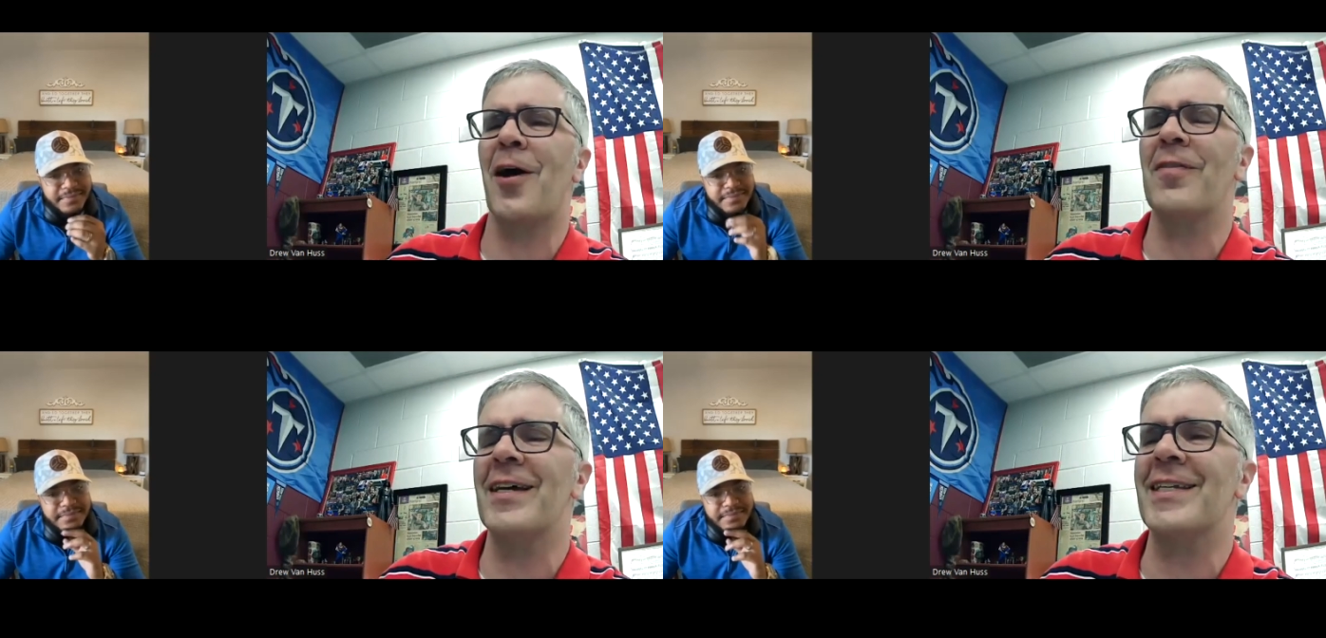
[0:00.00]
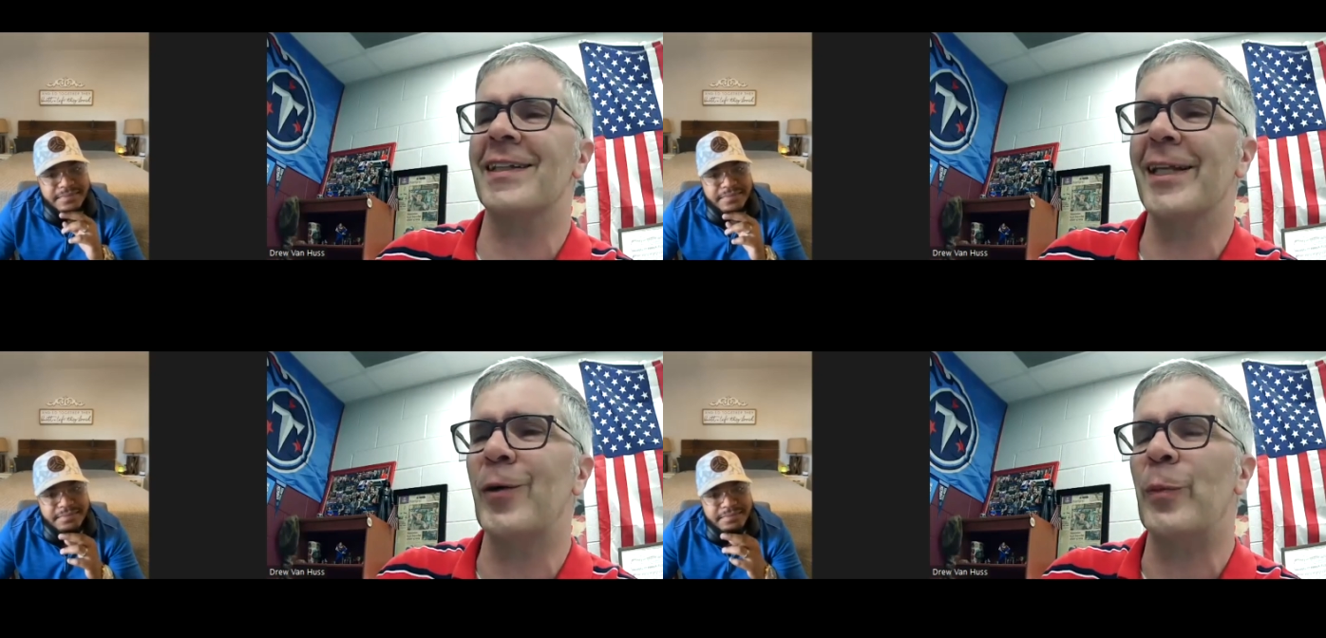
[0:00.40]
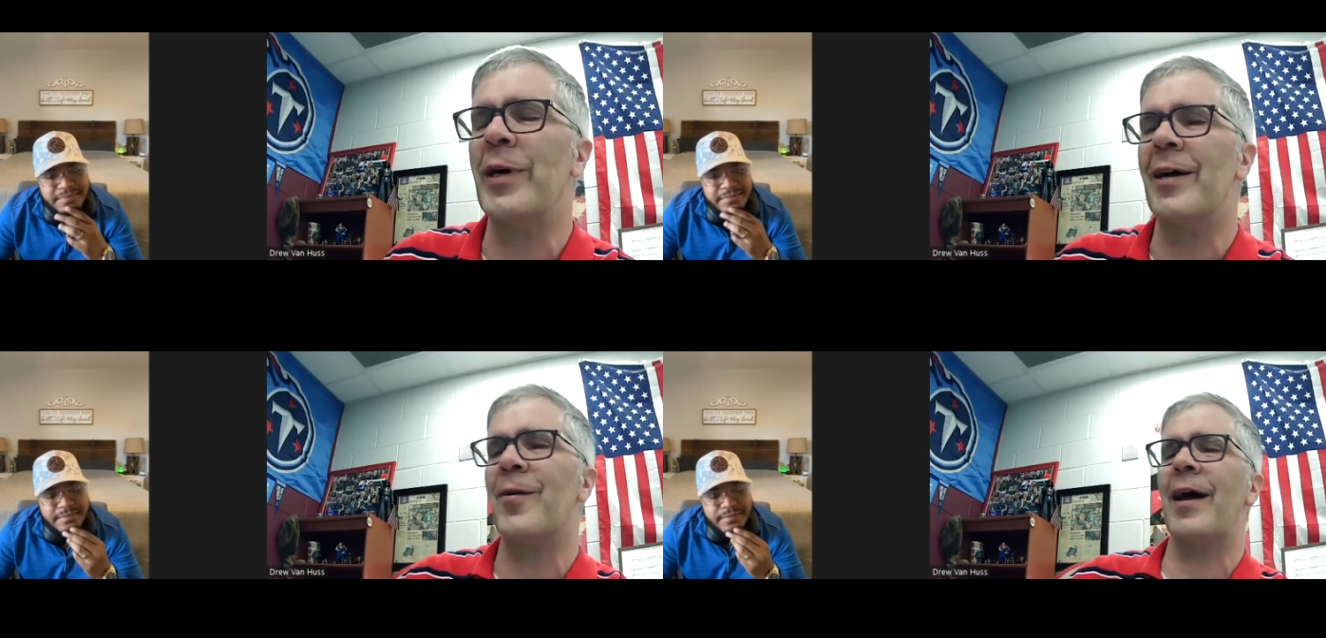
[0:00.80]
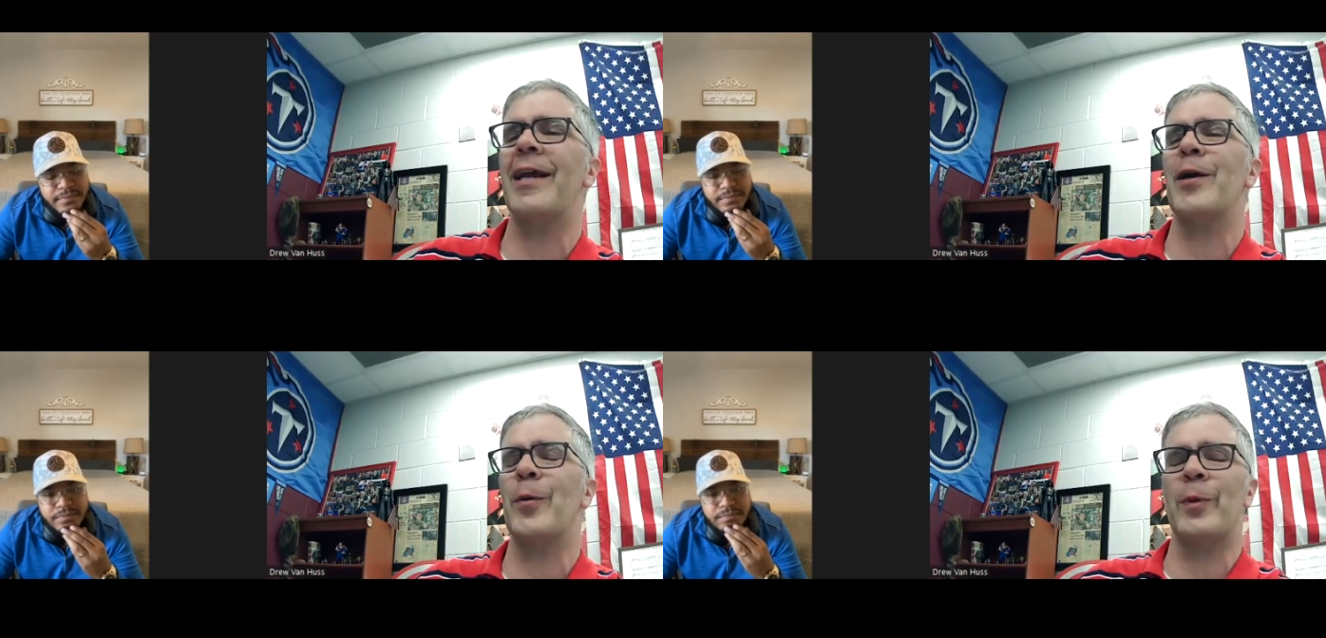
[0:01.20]
Speaker 1: on this a little bit
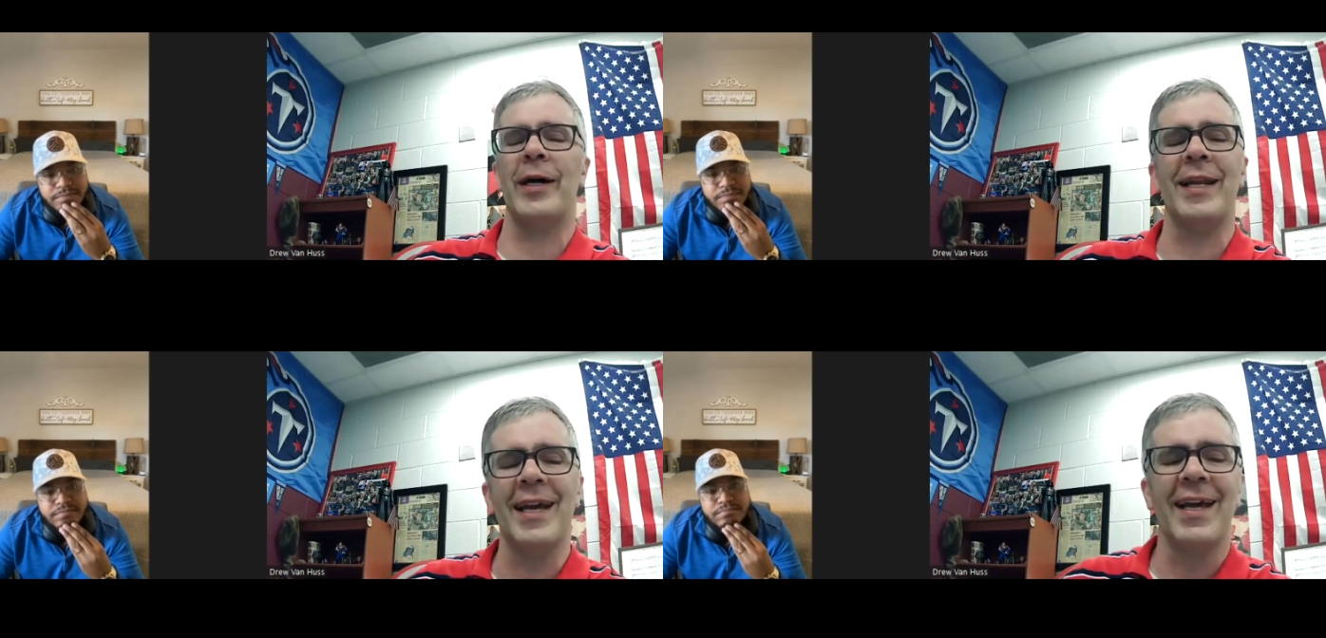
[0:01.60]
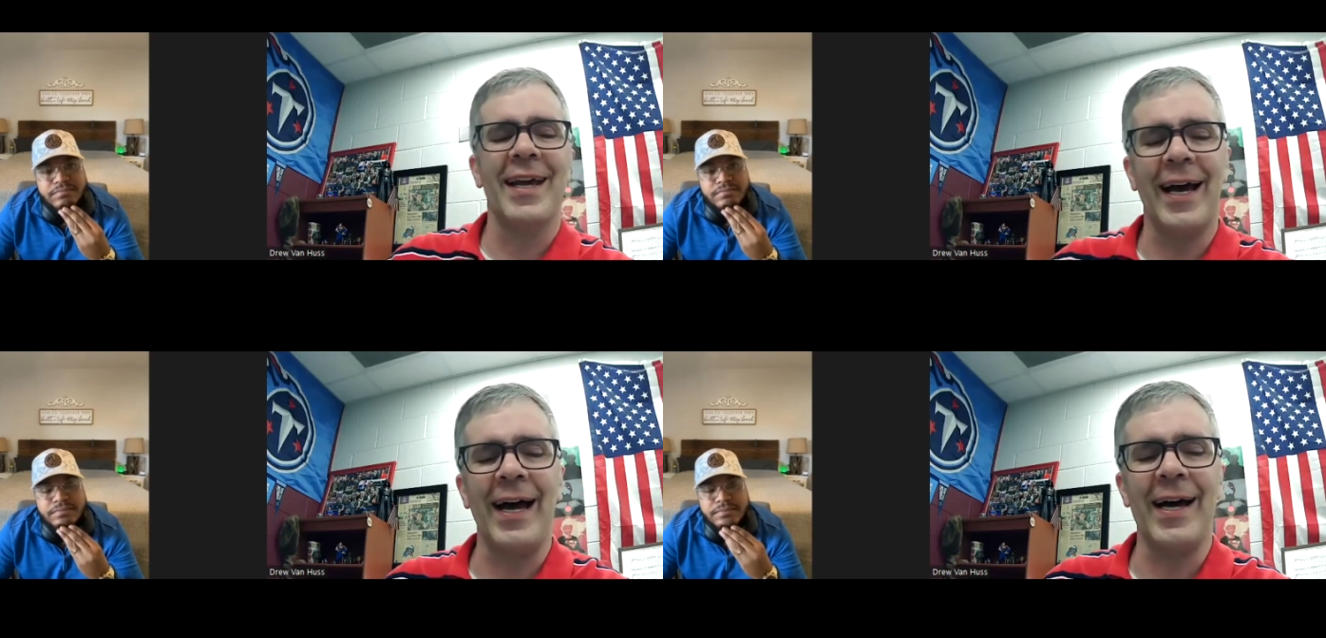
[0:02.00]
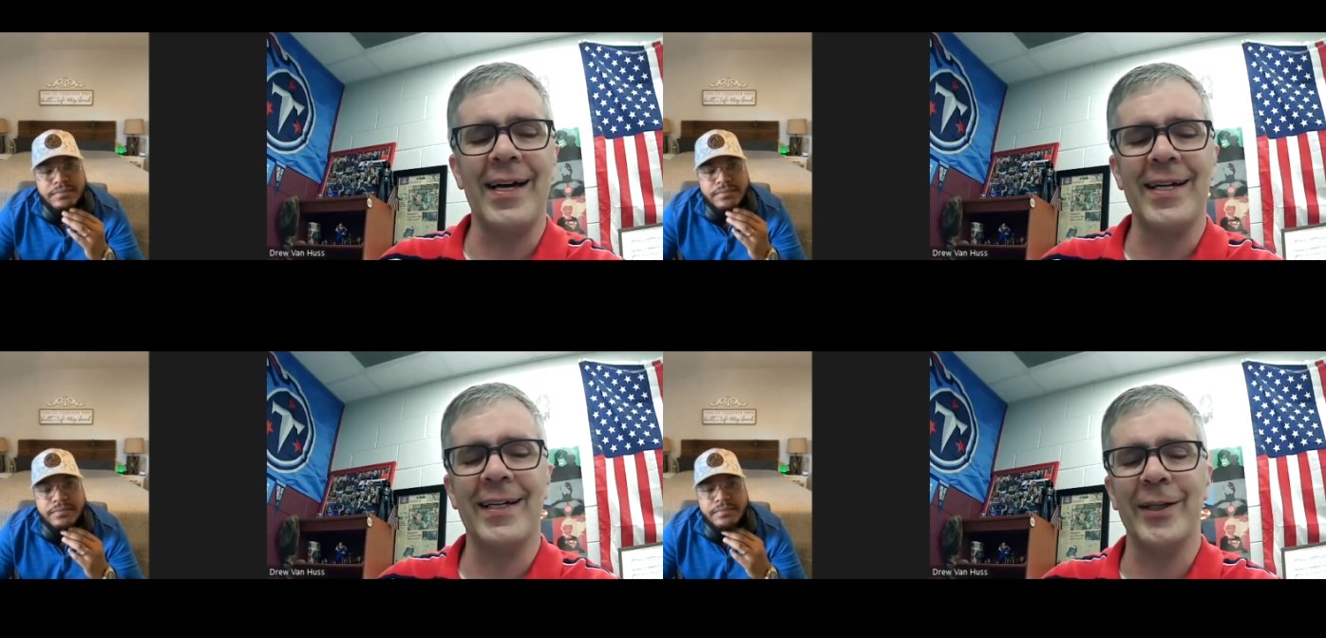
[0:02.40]
right here, but uh,